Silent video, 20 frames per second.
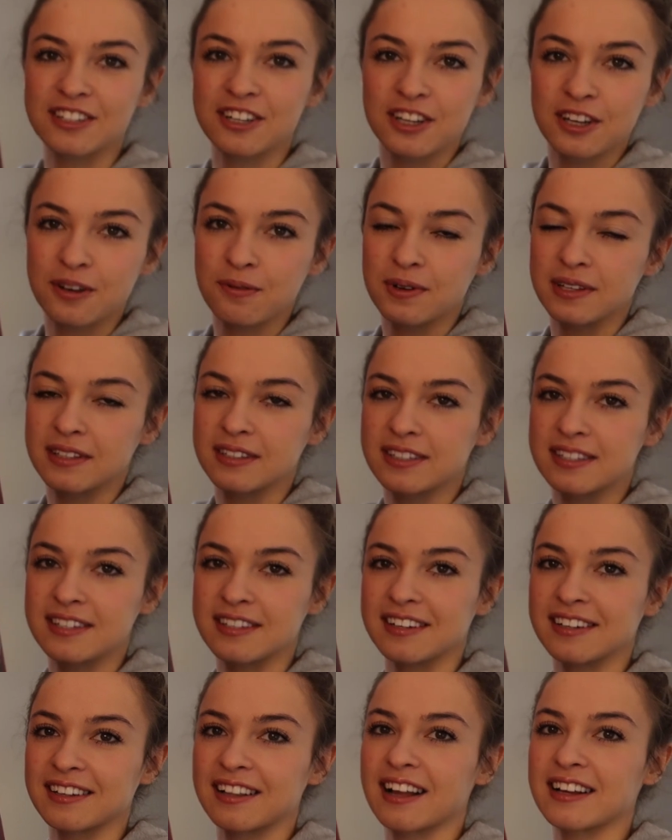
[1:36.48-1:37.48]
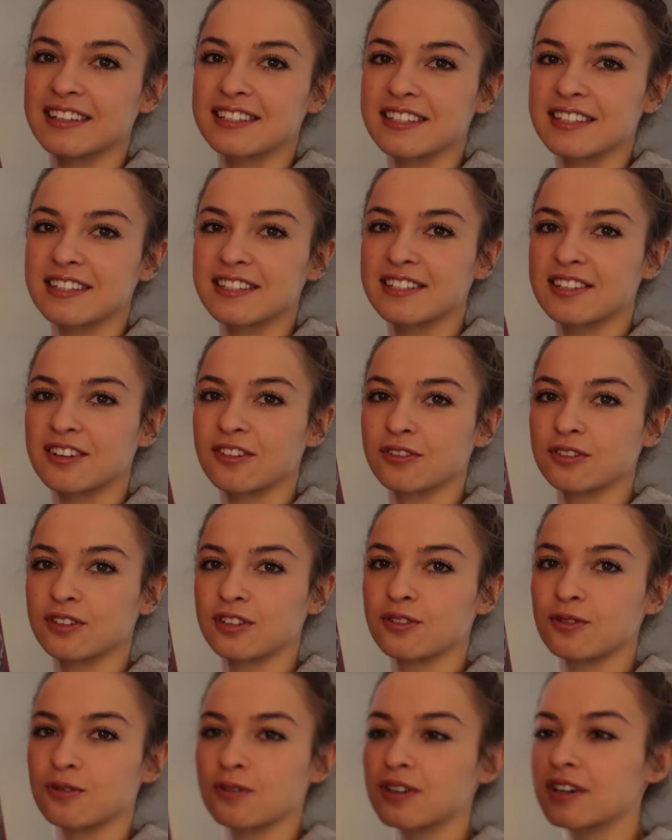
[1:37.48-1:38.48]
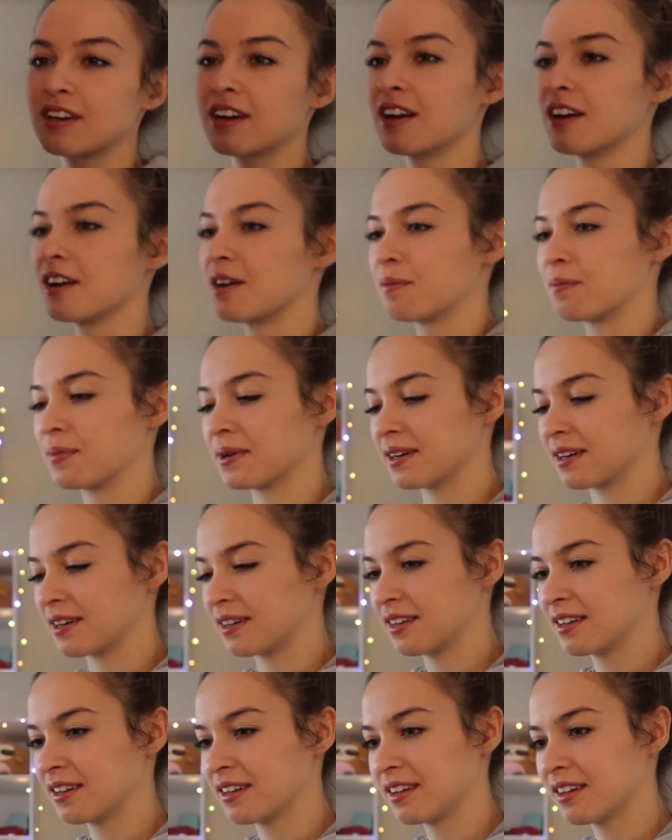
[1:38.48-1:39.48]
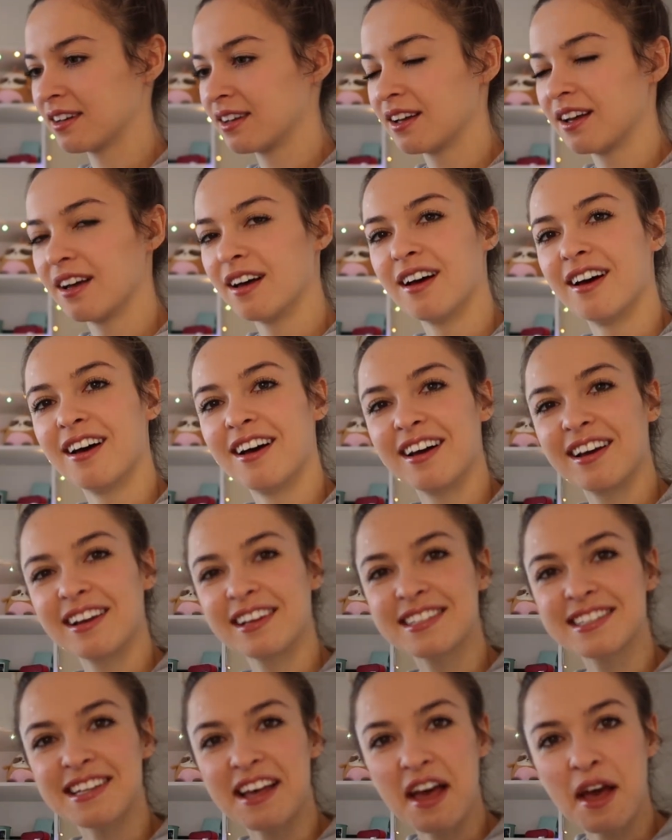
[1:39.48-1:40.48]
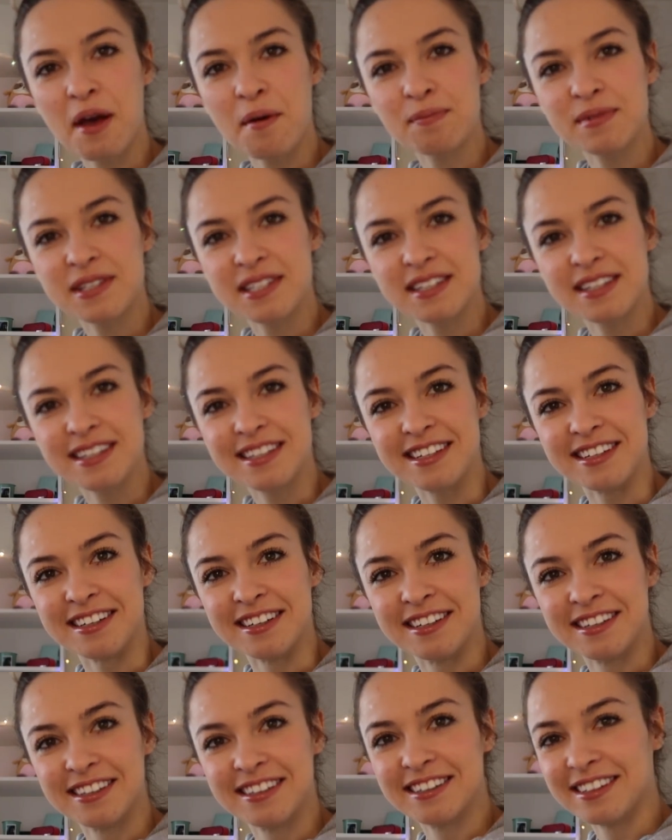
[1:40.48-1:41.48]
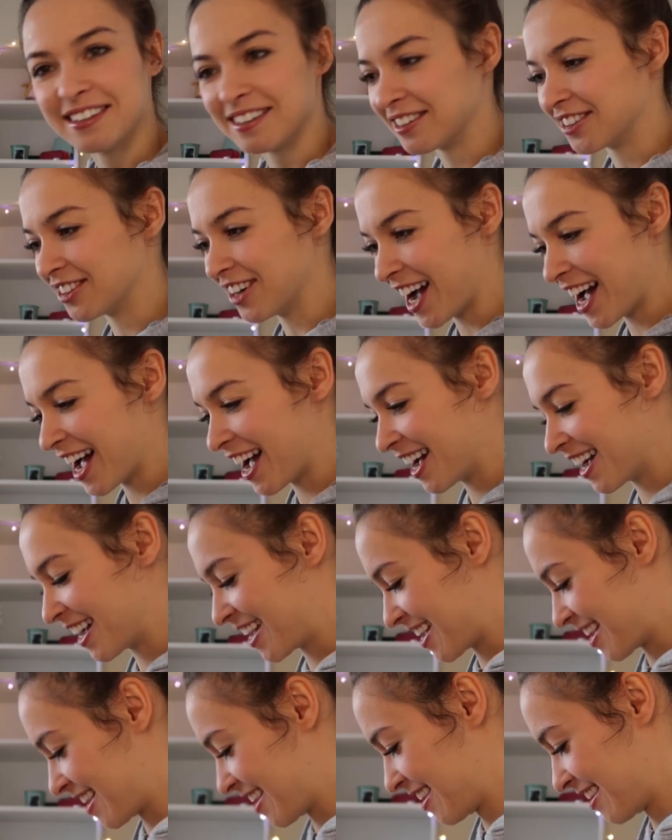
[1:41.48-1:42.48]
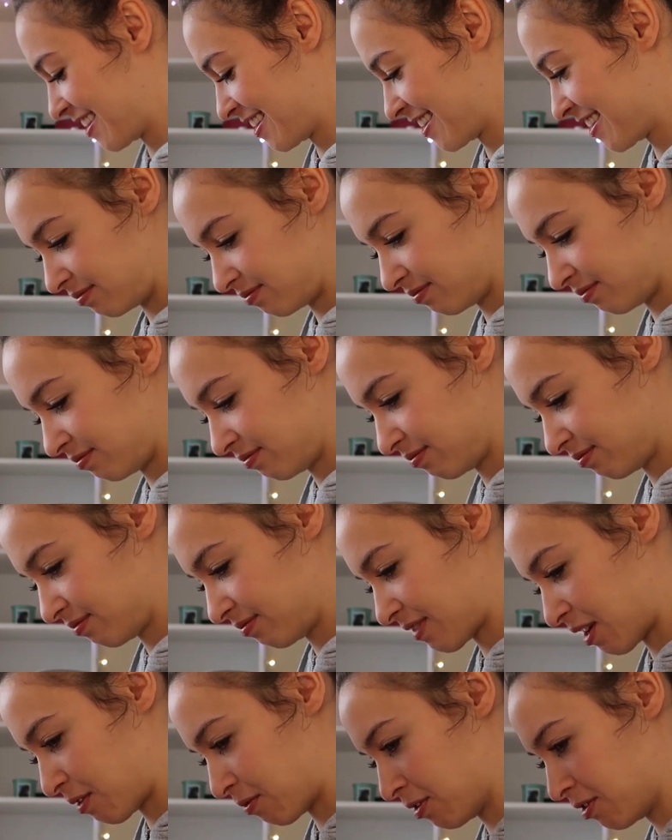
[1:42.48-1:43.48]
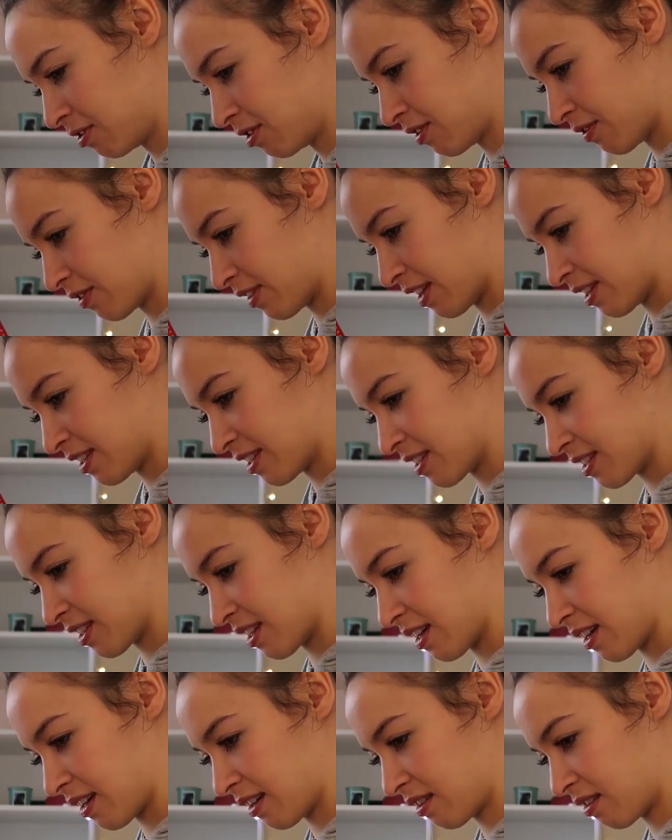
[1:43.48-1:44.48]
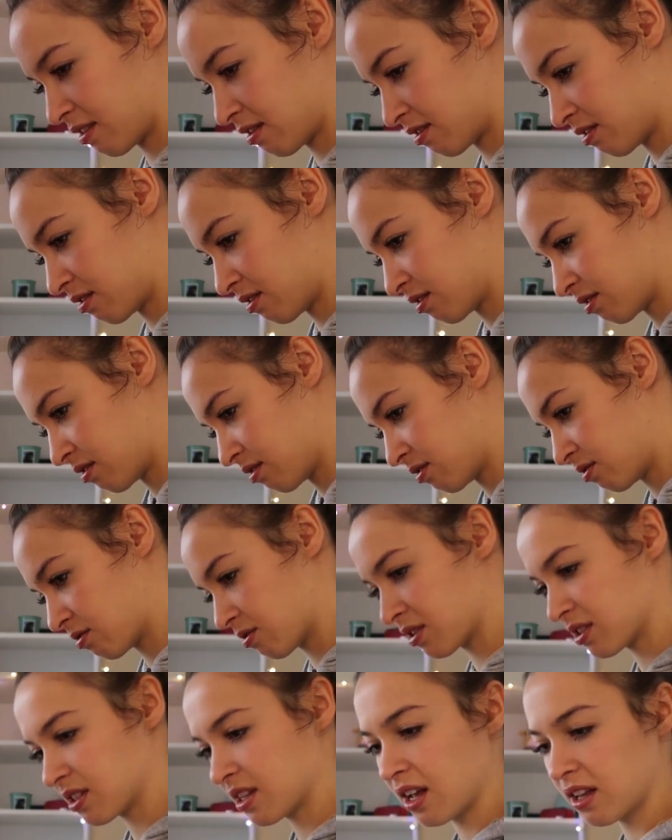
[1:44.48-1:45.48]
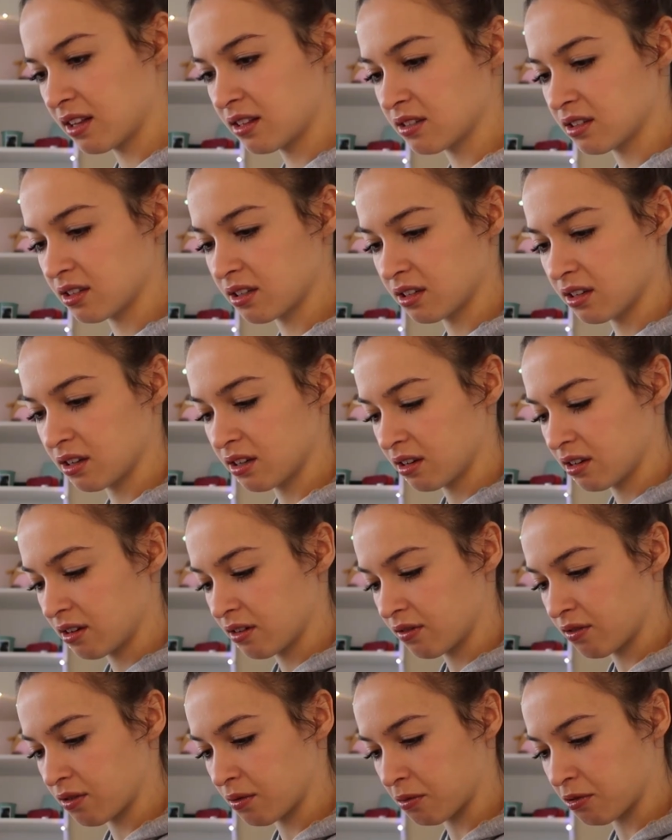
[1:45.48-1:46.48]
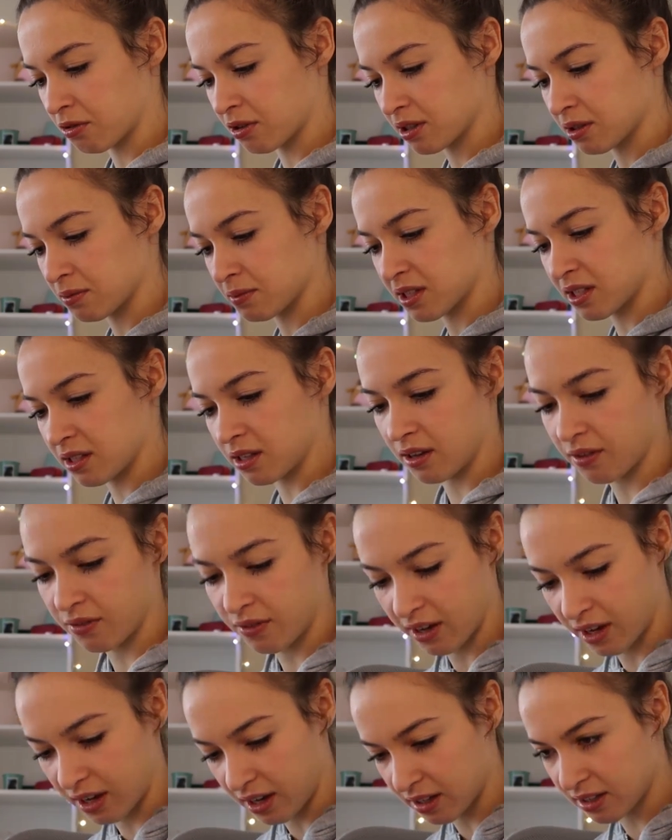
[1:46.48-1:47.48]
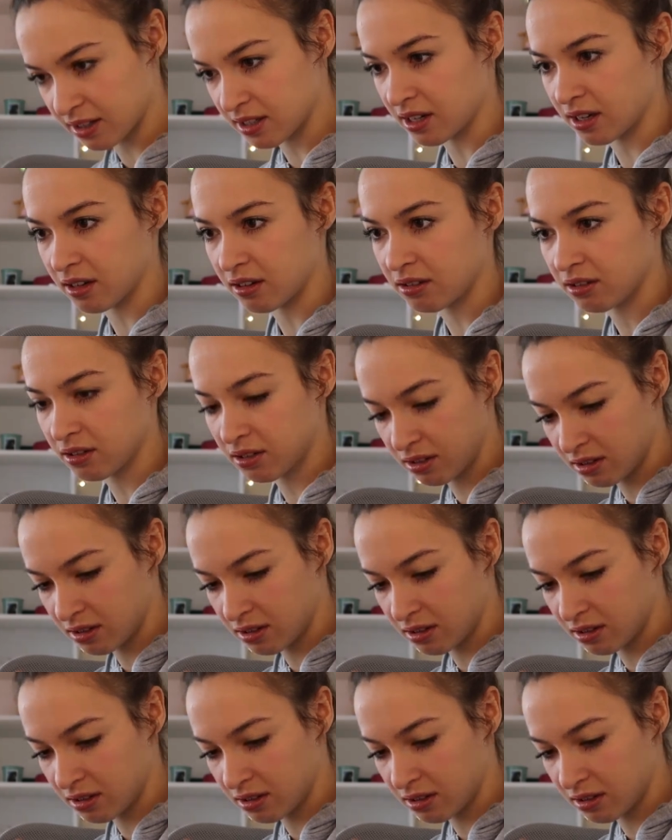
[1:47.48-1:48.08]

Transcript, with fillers: turkey with the sunglasses on the door. But see. Why? I wonder if this is it. Or is that from Christmas Eve? I can't tell.